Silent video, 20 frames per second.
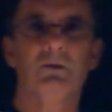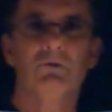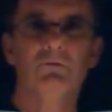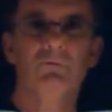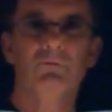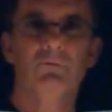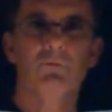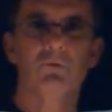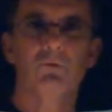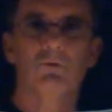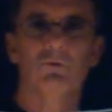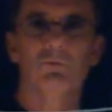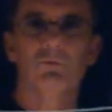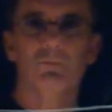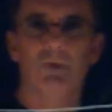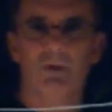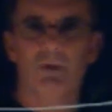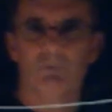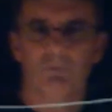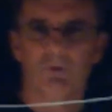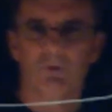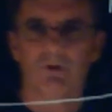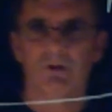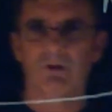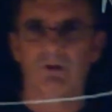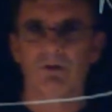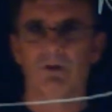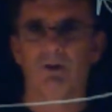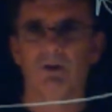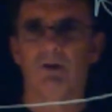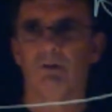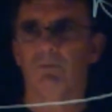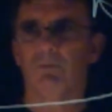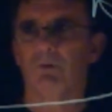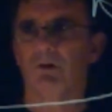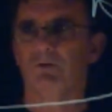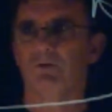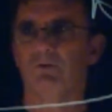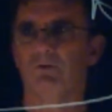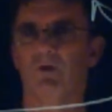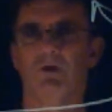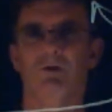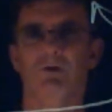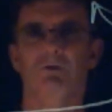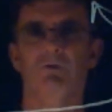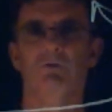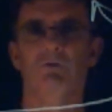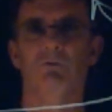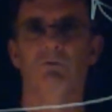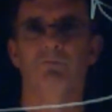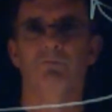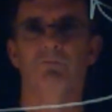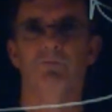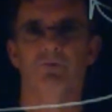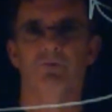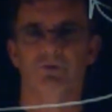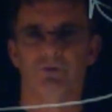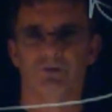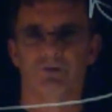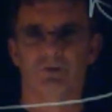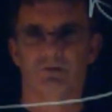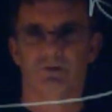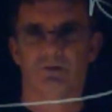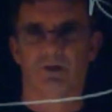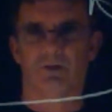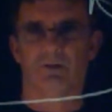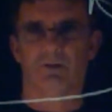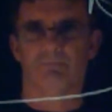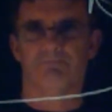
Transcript: the for loop, and I want to talk you through them for just a second.